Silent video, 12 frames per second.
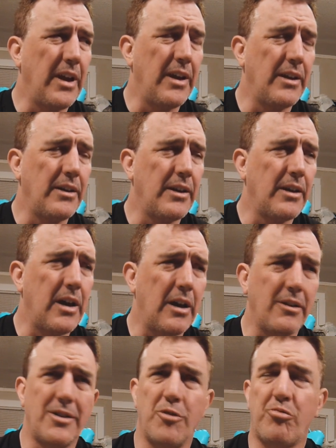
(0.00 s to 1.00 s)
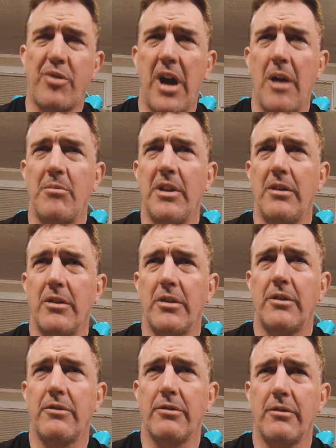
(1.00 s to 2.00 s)
and she probably
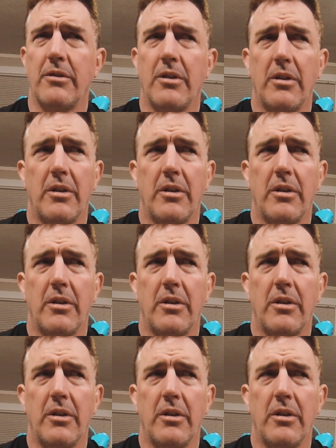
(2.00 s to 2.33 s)
looked